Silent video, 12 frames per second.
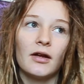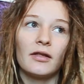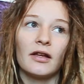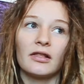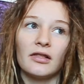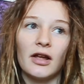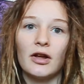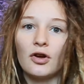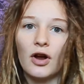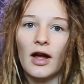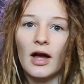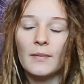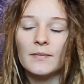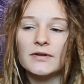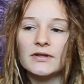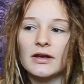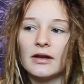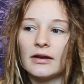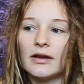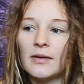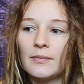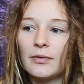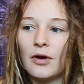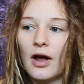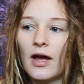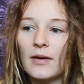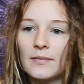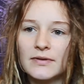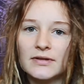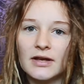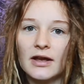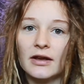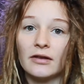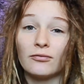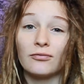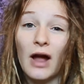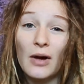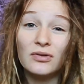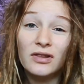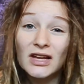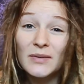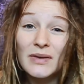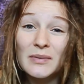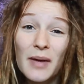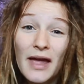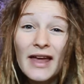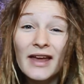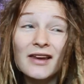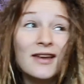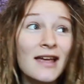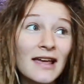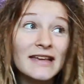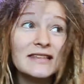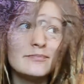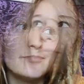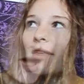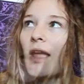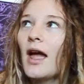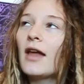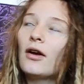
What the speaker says: like leg cramps and hip cramps, and round ligament pain is bad.